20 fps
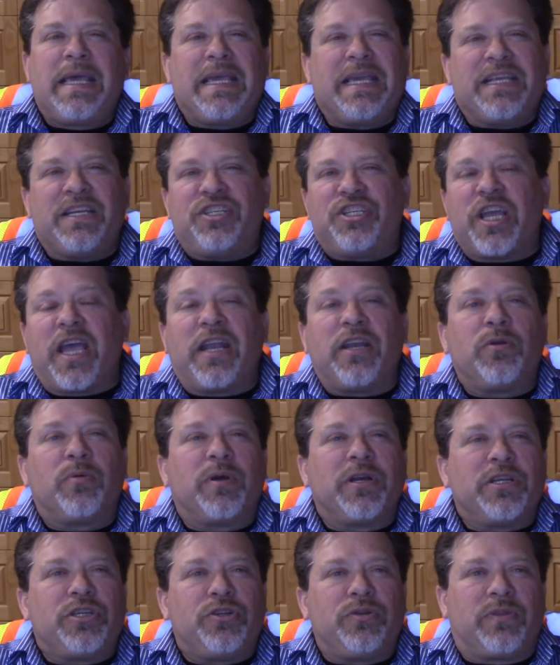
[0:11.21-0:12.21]
In
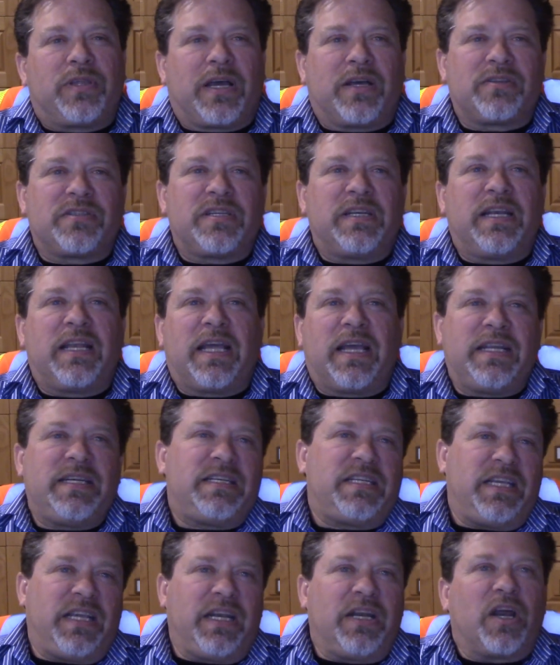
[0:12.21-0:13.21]
January
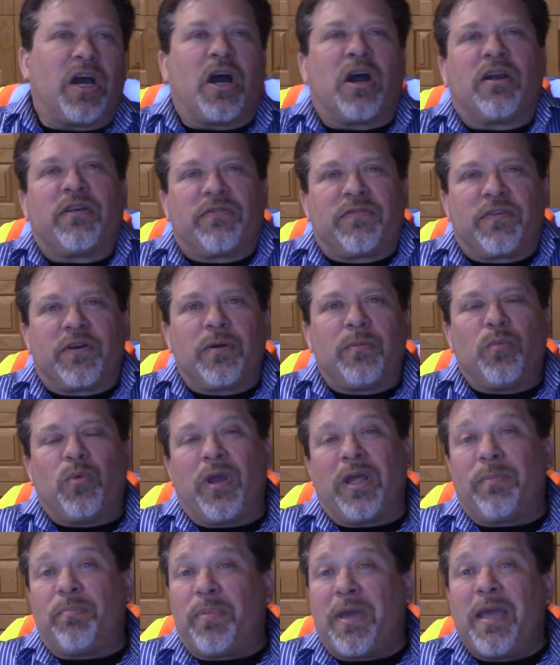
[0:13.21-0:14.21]
2019, our firm
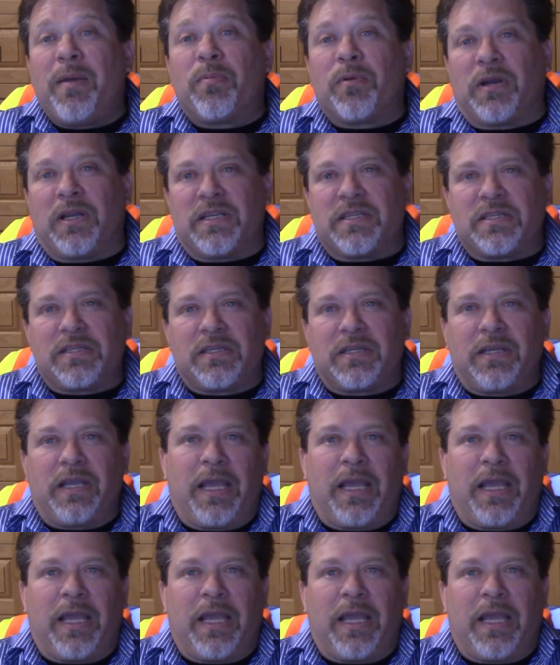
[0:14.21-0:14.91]
went paperless,